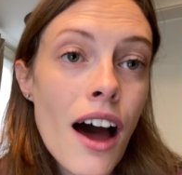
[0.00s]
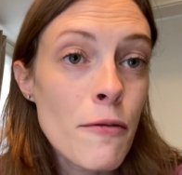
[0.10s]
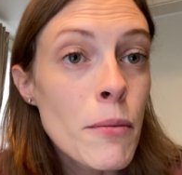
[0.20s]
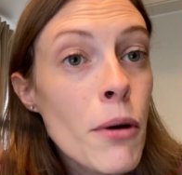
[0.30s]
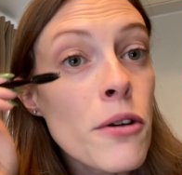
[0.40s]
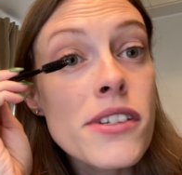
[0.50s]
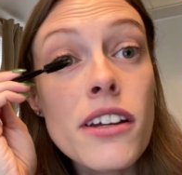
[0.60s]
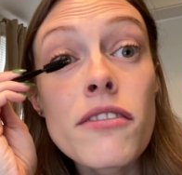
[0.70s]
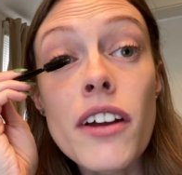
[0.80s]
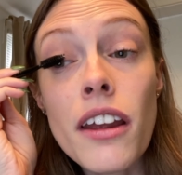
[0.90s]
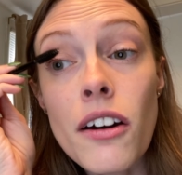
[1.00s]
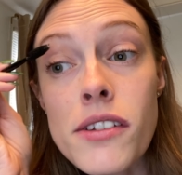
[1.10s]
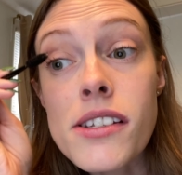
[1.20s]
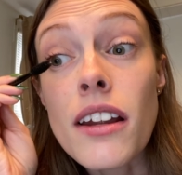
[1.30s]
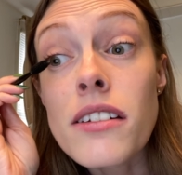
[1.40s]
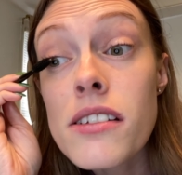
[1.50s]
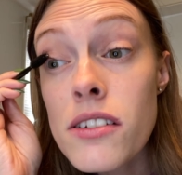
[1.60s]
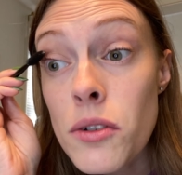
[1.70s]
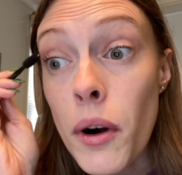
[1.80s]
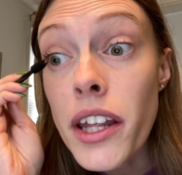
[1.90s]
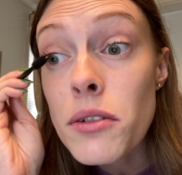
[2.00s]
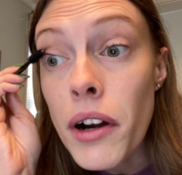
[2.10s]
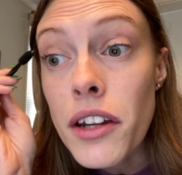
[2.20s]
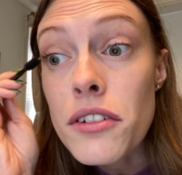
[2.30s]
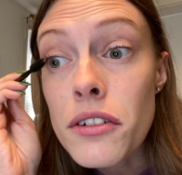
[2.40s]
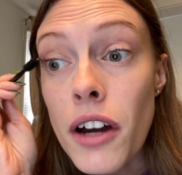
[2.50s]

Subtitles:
I've been posting videos since 2022.